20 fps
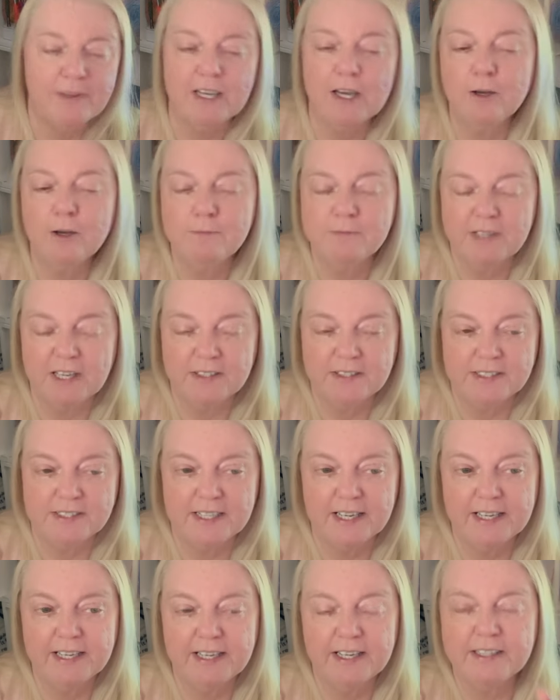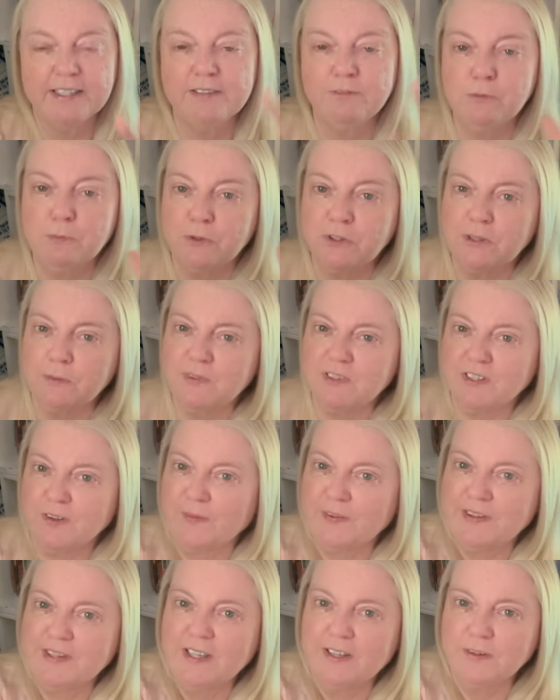home the other day and everybody was
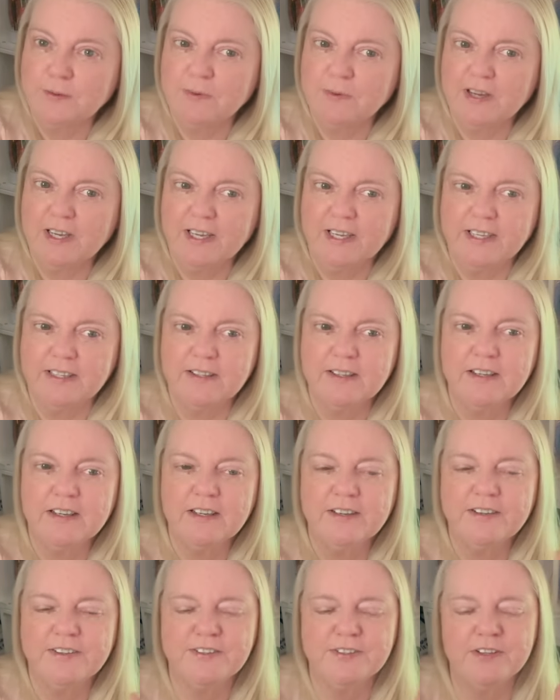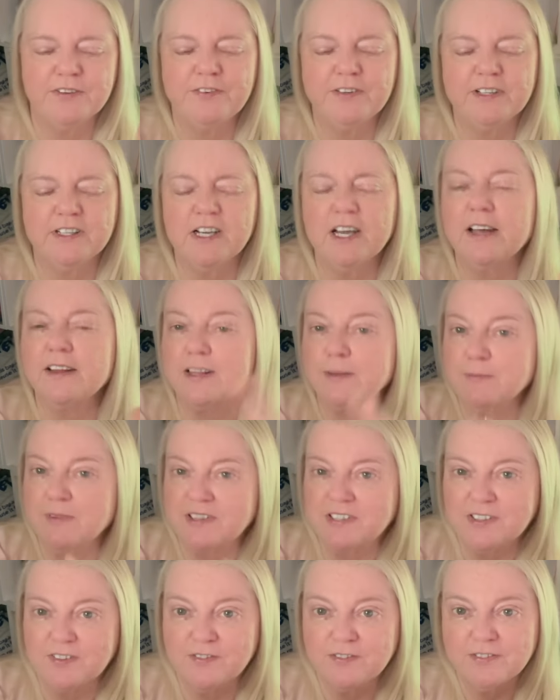going the other way so I figured oh they
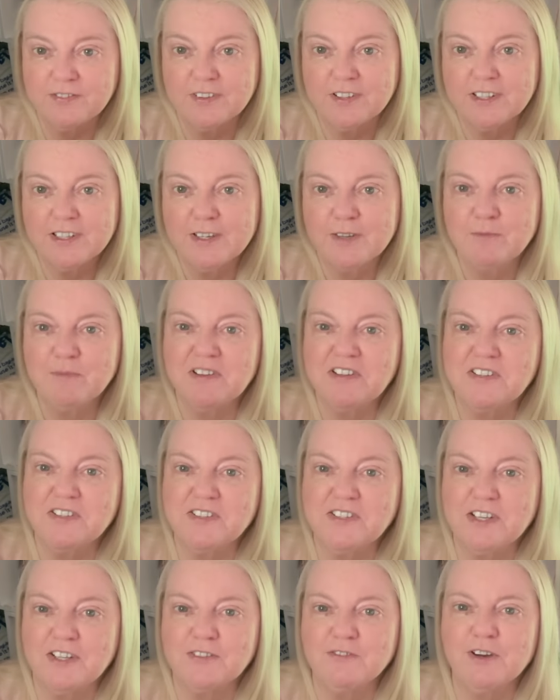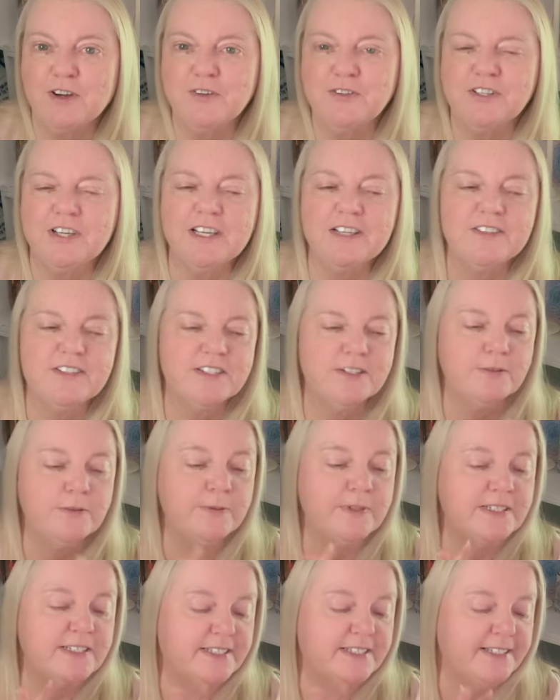must have must have done the road now so we
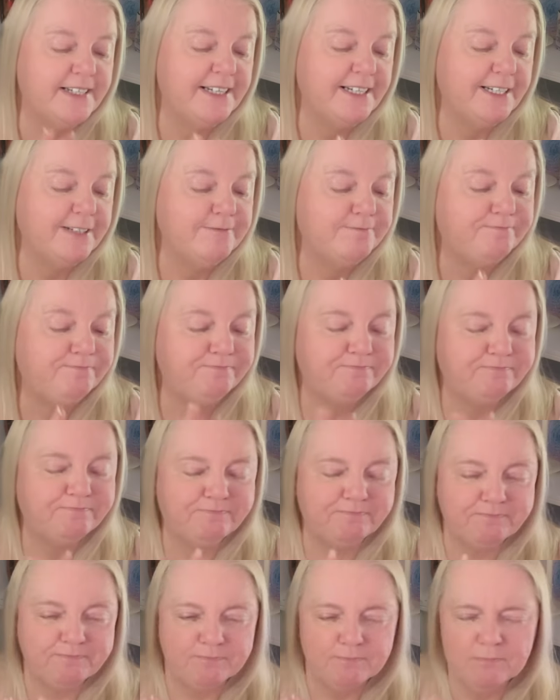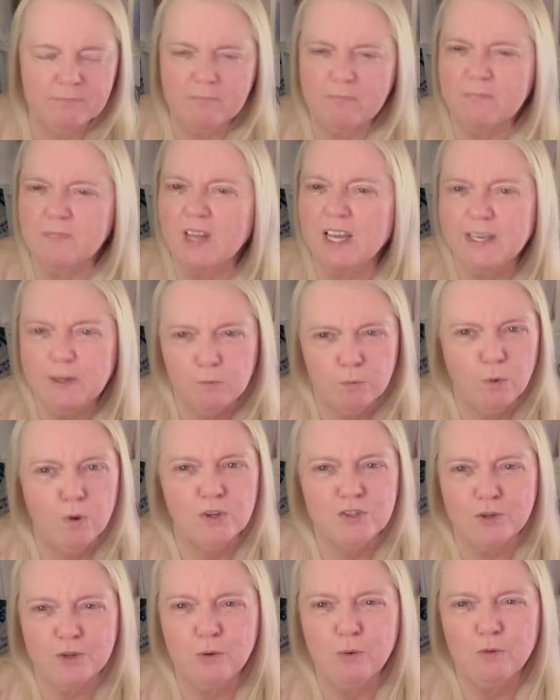went to see it and it
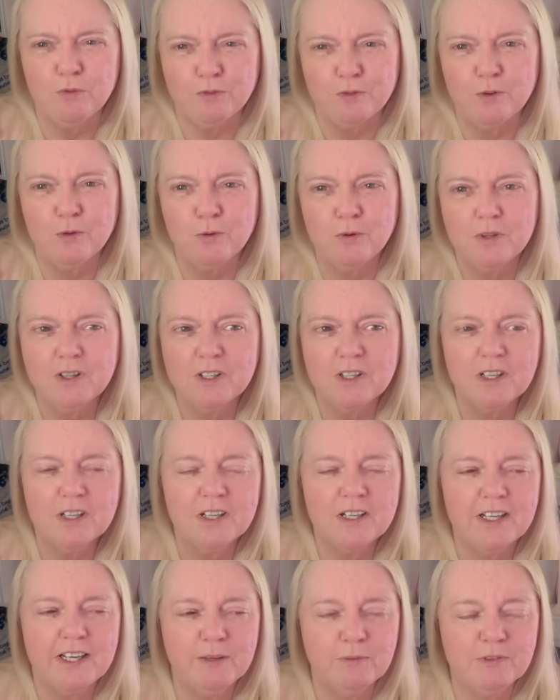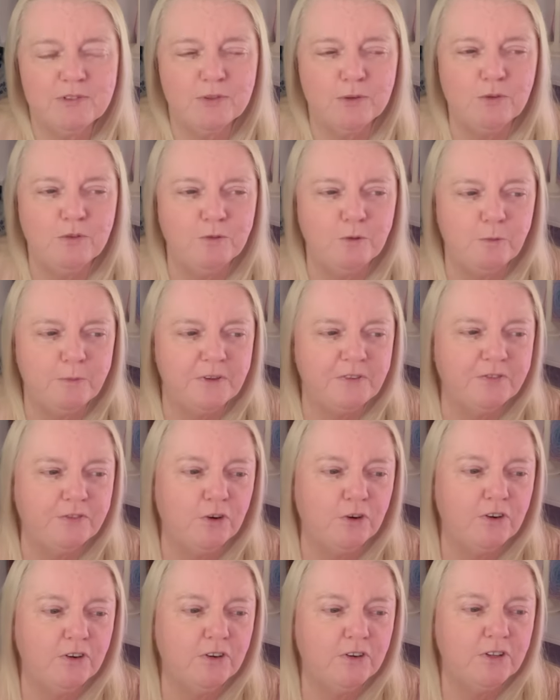was awful. It was awful
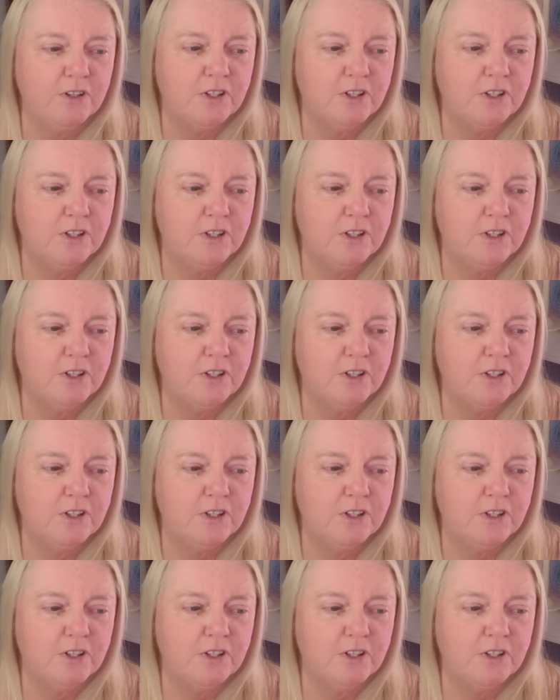before.